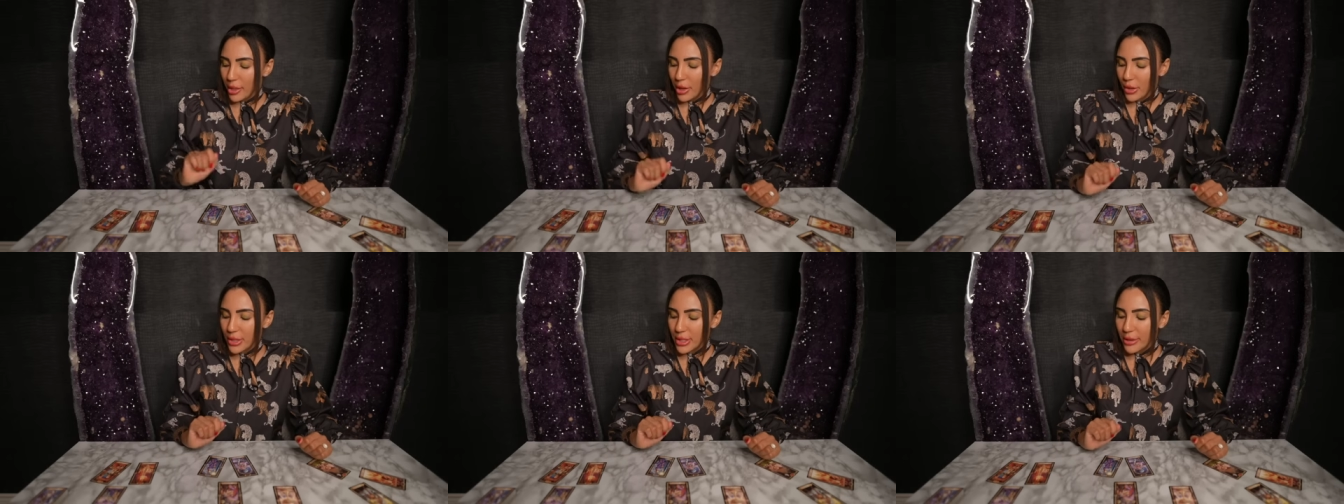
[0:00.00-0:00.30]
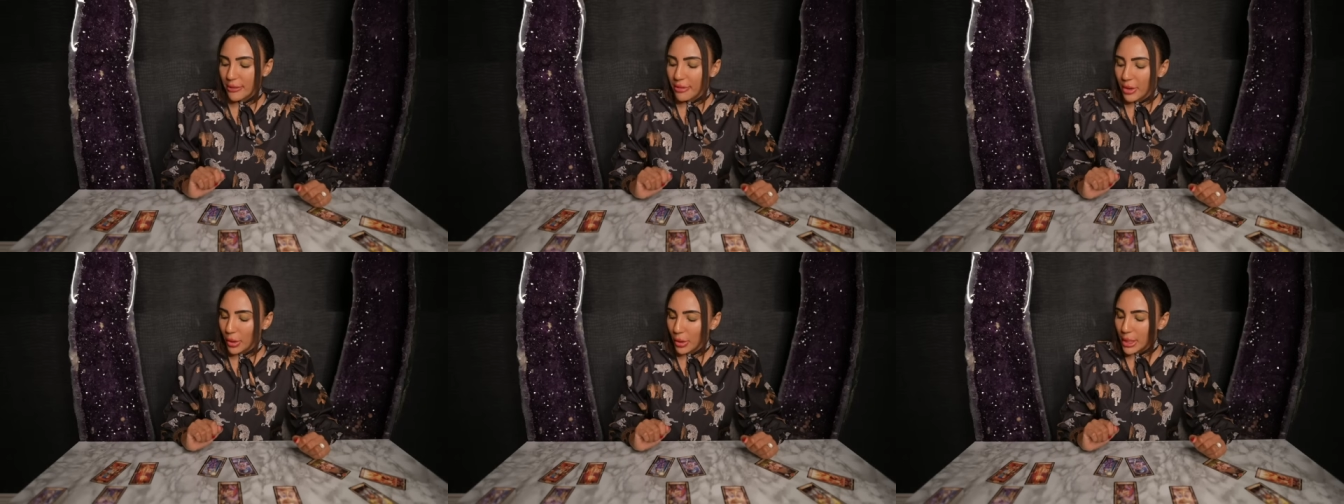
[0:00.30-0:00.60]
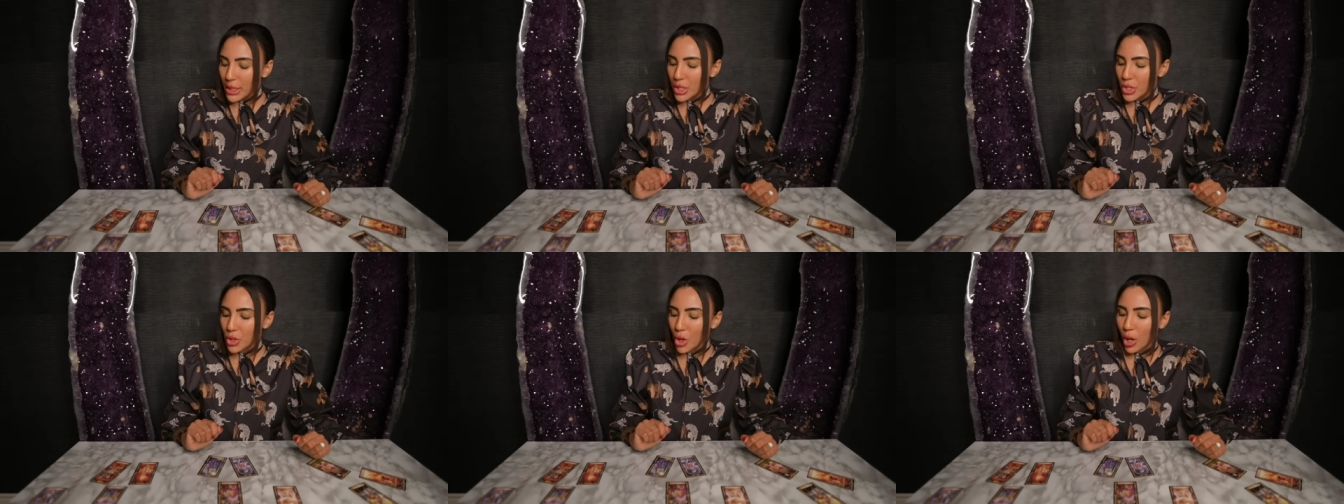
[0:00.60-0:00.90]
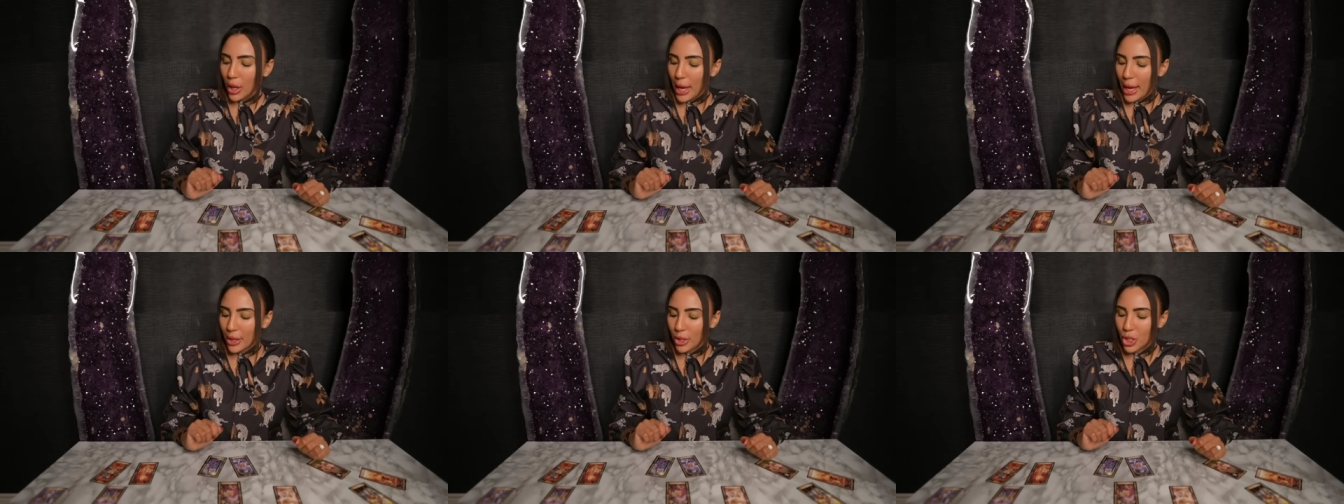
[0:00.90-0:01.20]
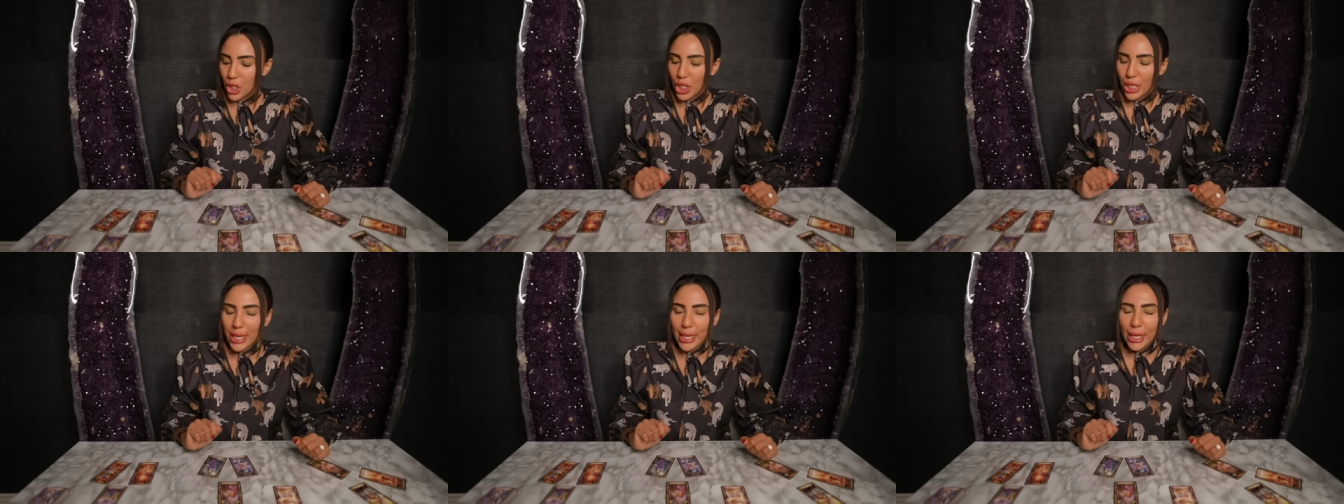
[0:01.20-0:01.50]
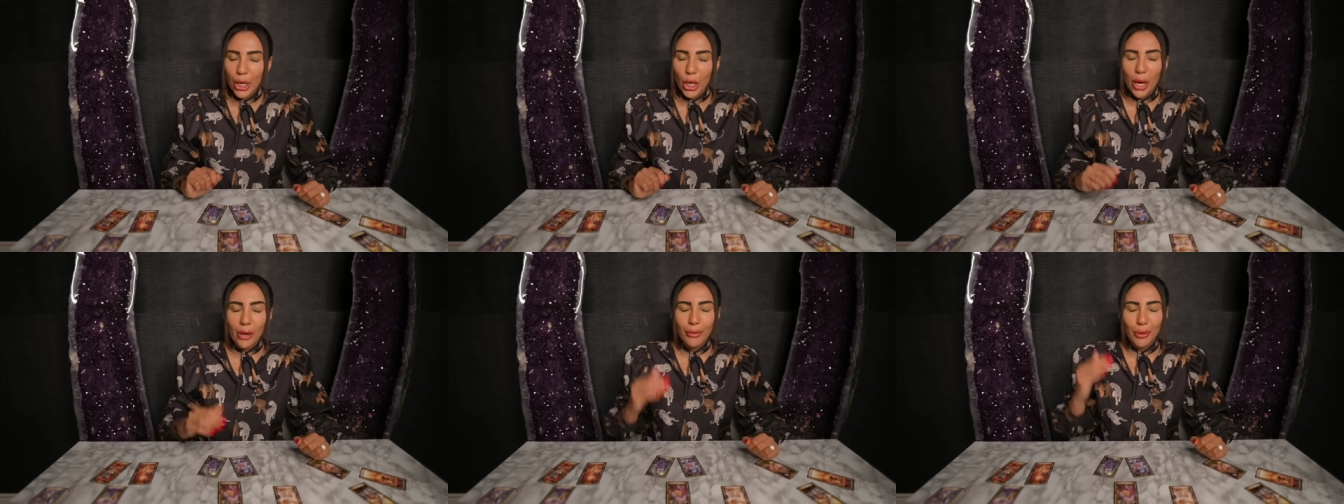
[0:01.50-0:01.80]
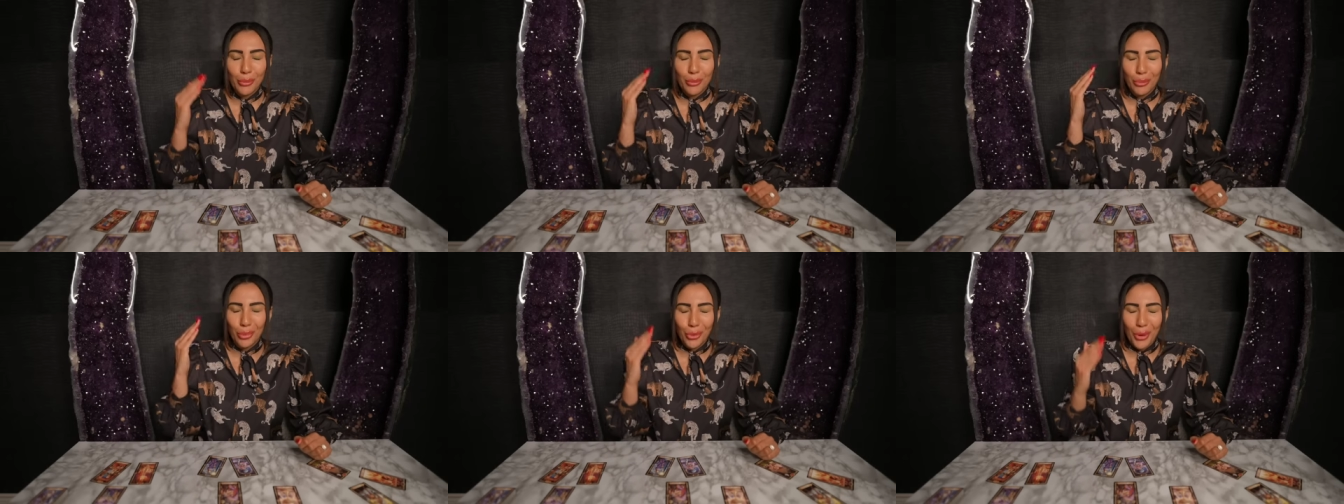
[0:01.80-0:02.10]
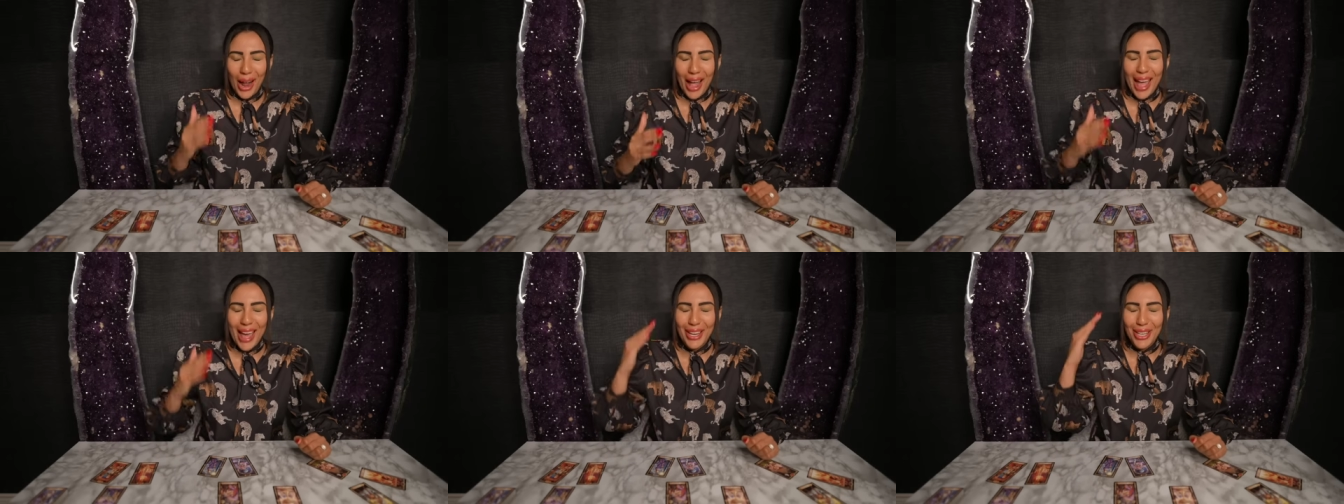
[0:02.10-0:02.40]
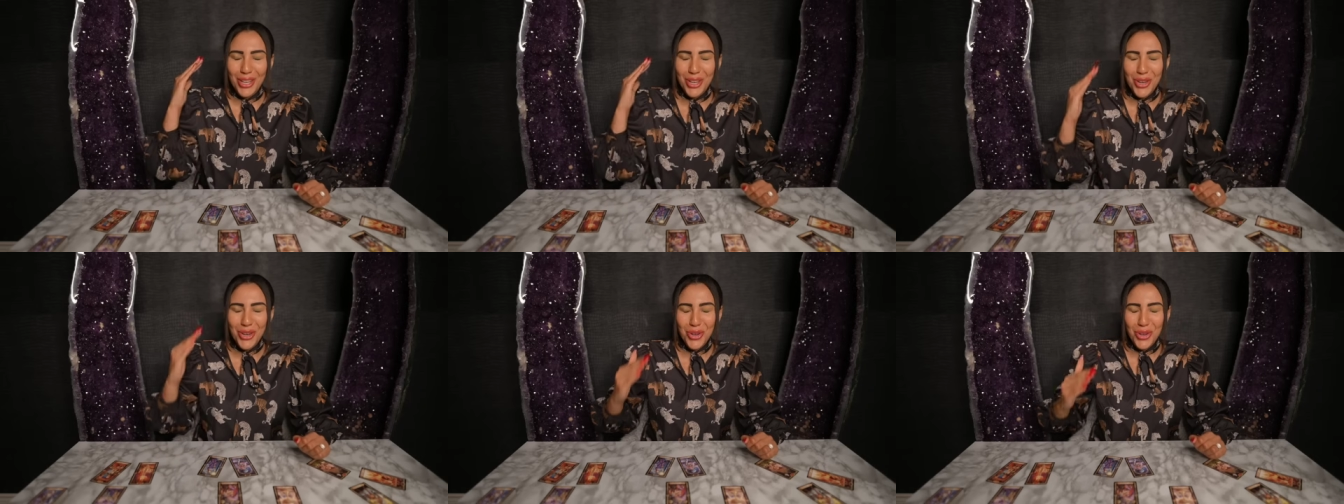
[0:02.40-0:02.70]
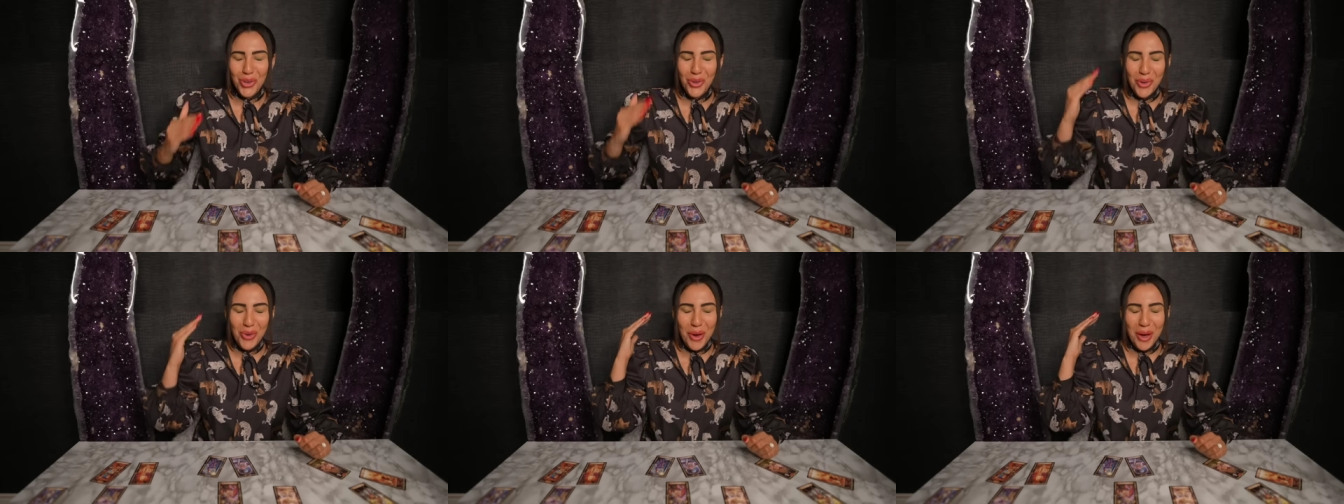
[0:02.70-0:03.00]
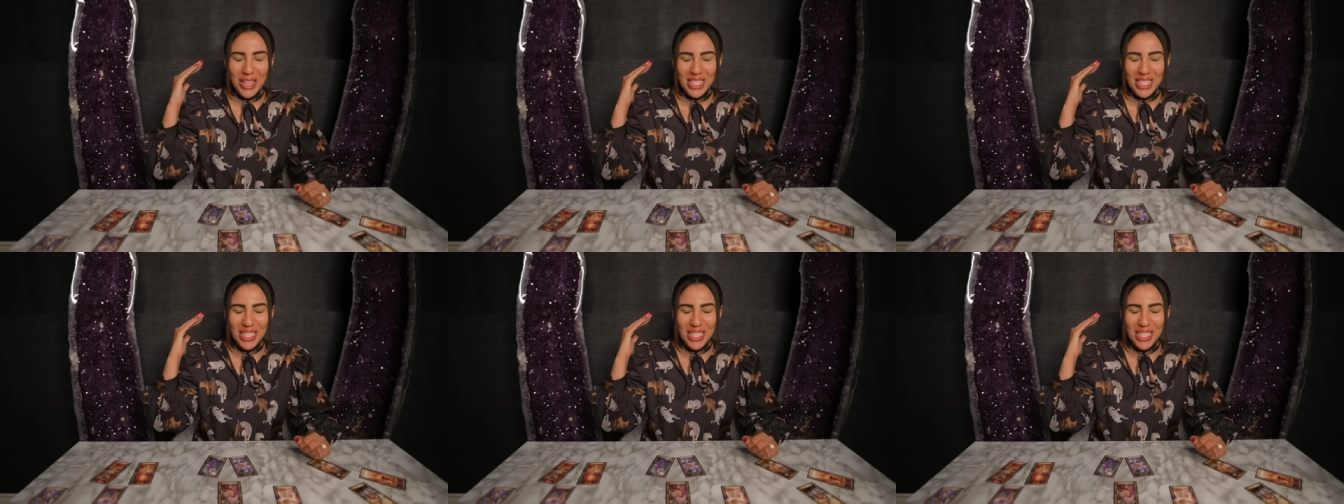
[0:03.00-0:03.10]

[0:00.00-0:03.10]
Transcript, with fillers: there's a very strong energy here of a brand new